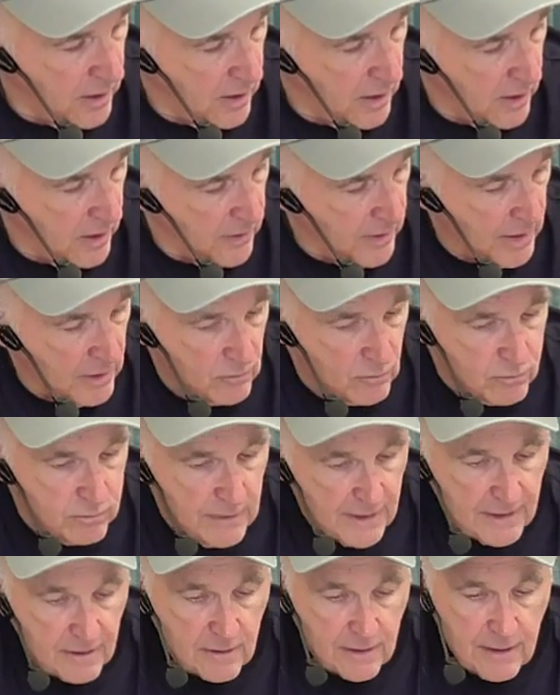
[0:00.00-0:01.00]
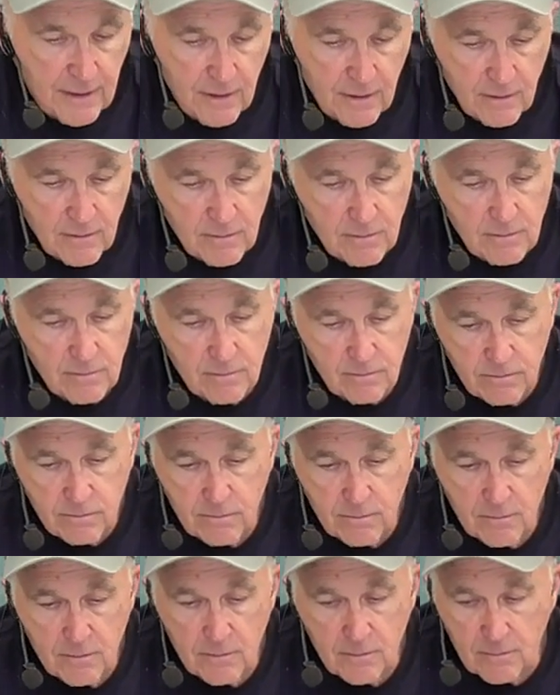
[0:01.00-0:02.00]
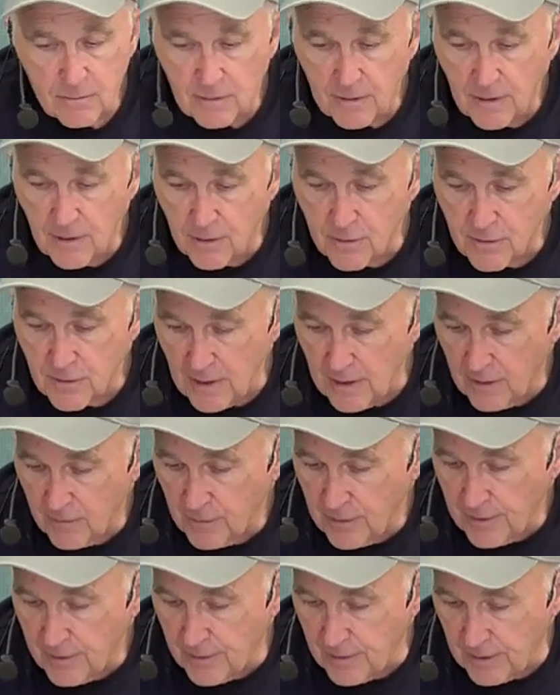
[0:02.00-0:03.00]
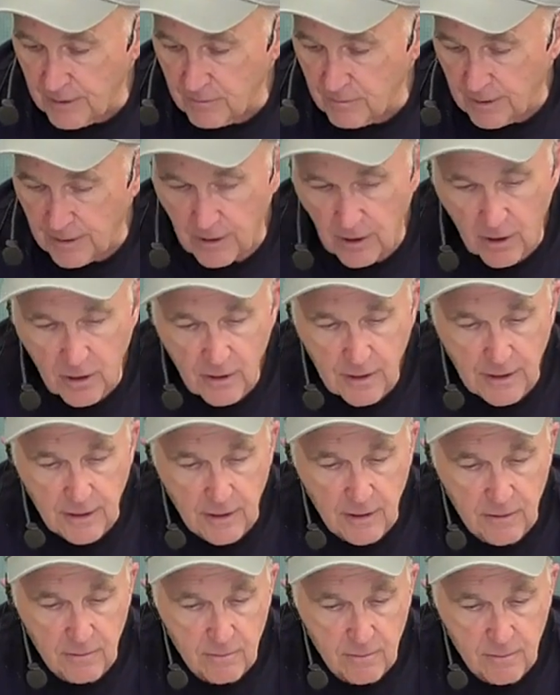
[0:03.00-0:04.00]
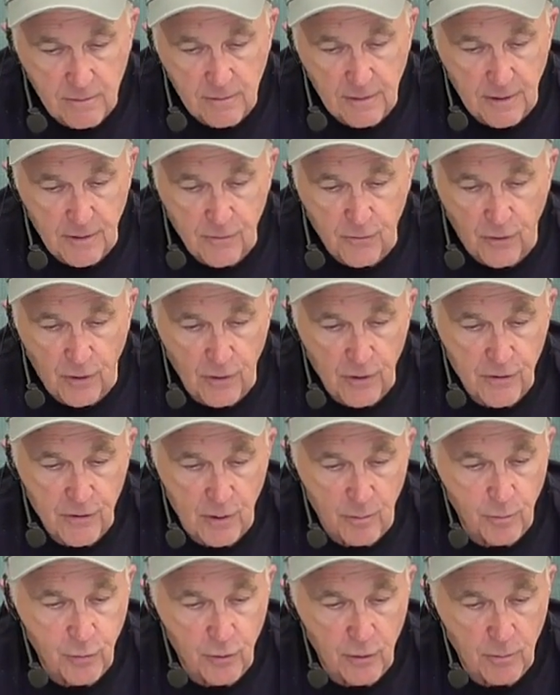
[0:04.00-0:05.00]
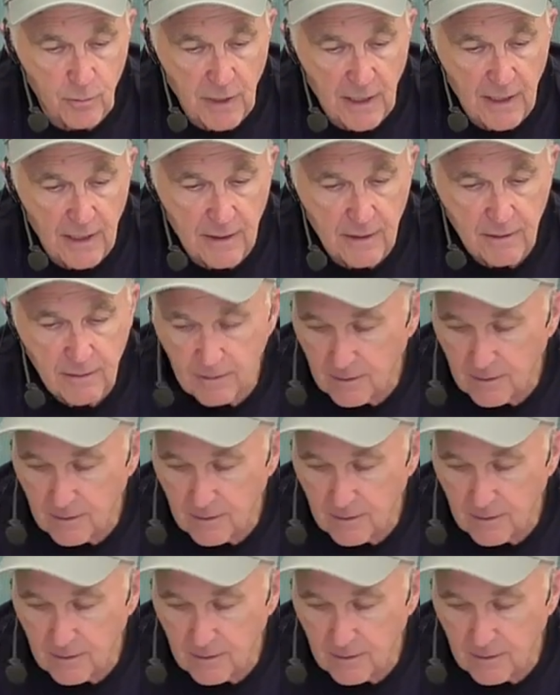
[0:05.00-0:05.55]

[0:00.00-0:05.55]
That really is everything regarding it. It's very simple to make,